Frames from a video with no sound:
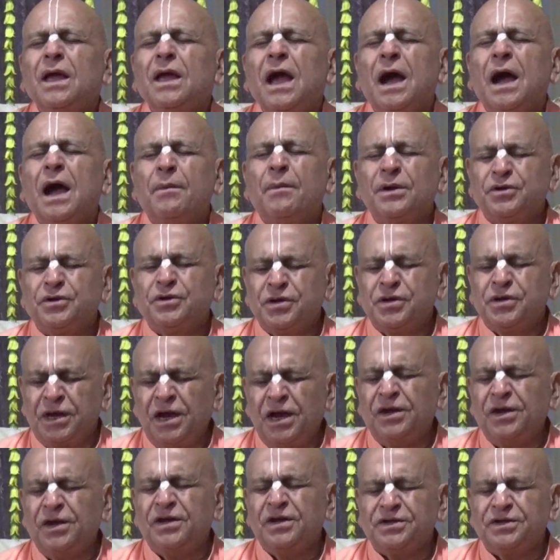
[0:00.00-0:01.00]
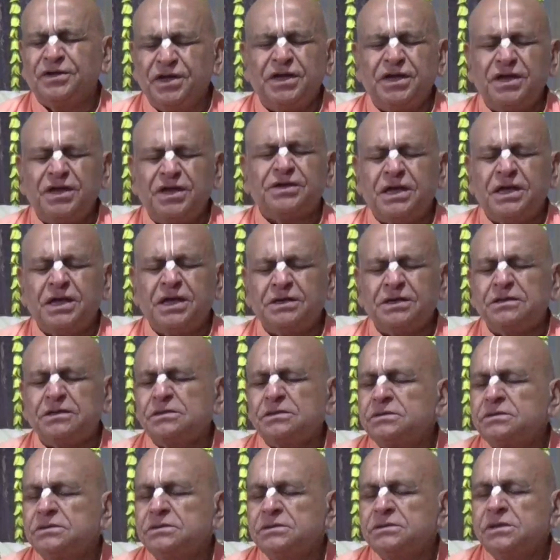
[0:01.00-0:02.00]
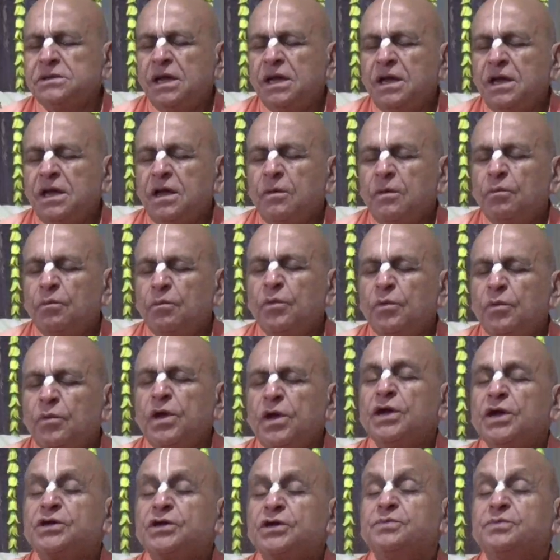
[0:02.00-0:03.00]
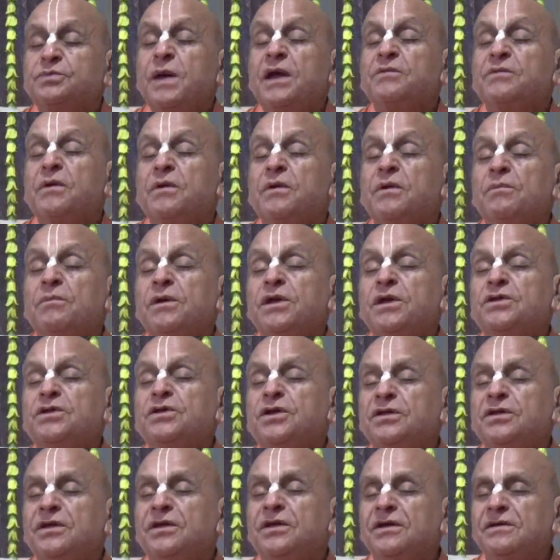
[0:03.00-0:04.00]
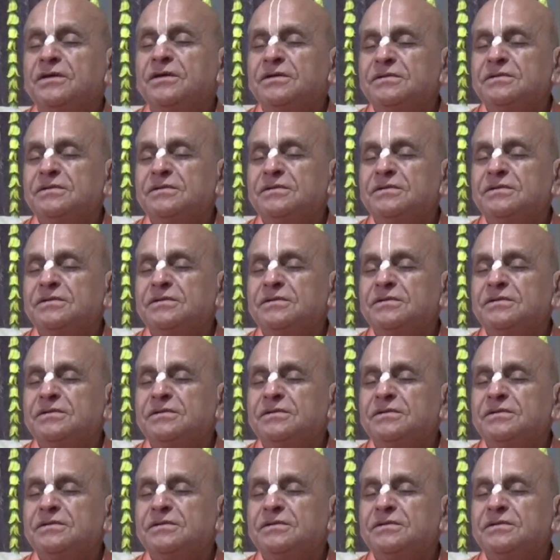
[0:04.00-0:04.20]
our general disease is we expect from each other.